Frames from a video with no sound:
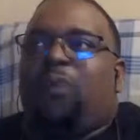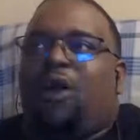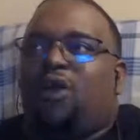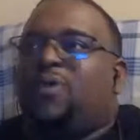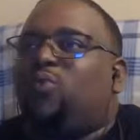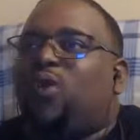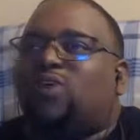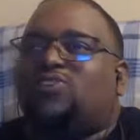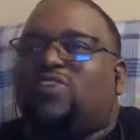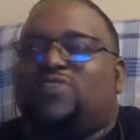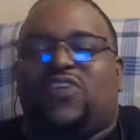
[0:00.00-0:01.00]
part of me
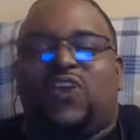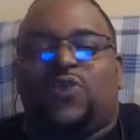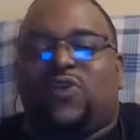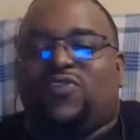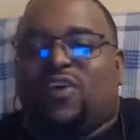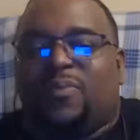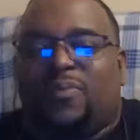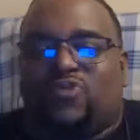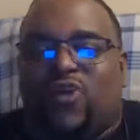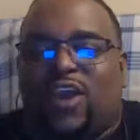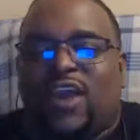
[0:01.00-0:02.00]
wonders if Tyrion is going
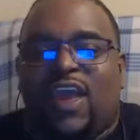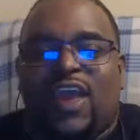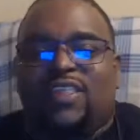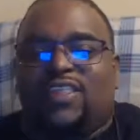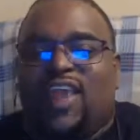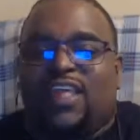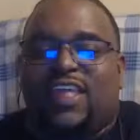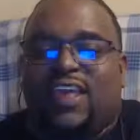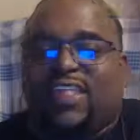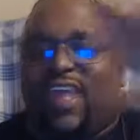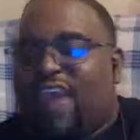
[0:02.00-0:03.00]
to betray
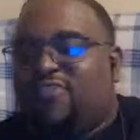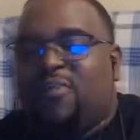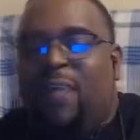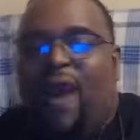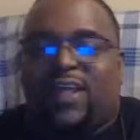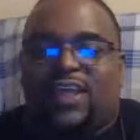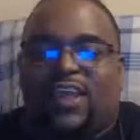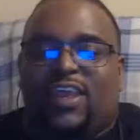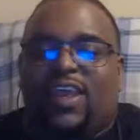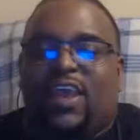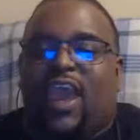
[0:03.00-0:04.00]
Dany and
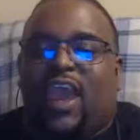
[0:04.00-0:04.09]
everybody